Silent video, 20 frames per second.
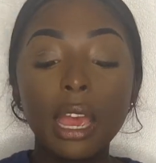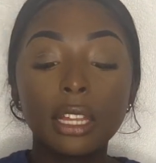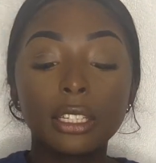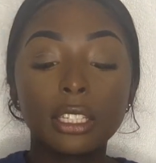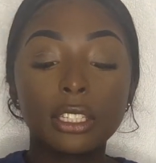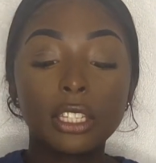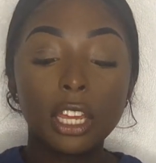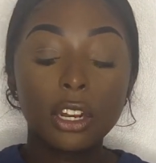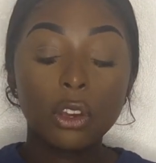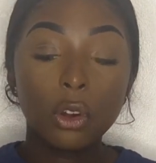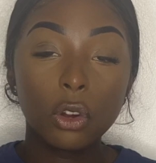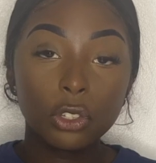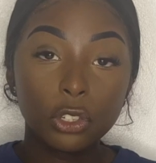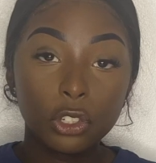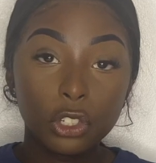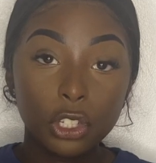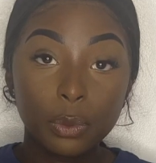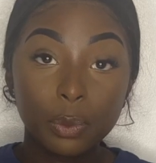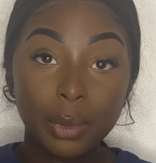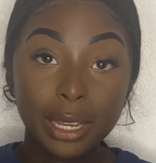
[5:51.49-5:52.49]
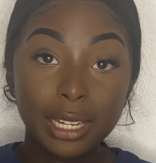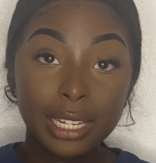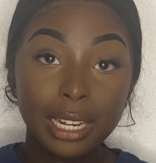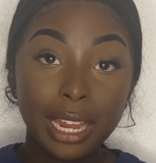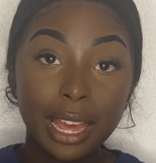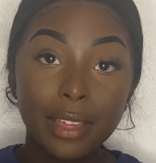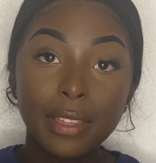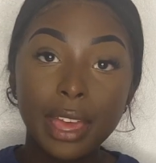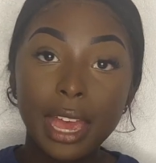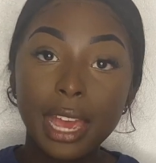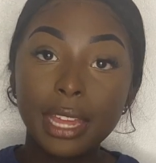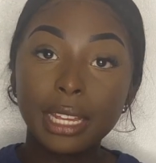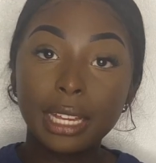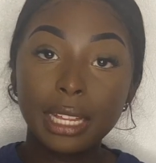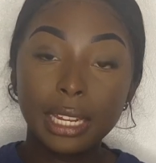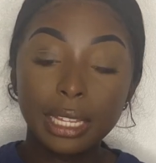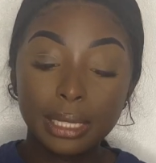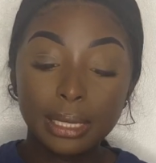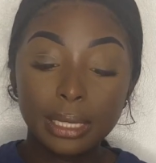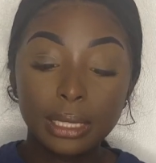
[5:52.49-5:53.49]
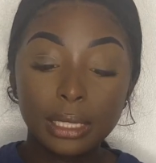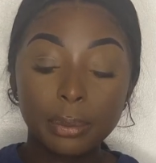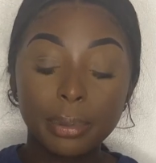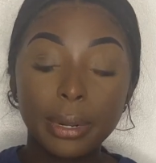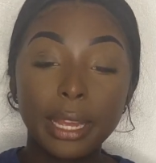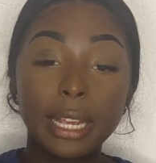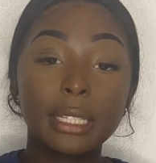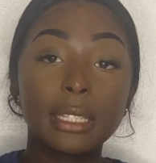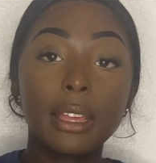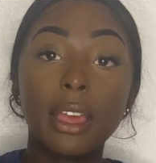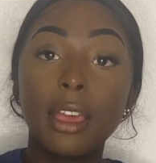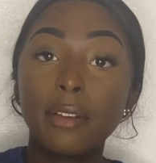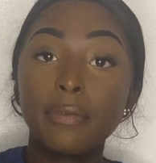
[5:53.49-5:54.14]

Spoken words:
To turn it on, you just bend it like that and it clicks into place.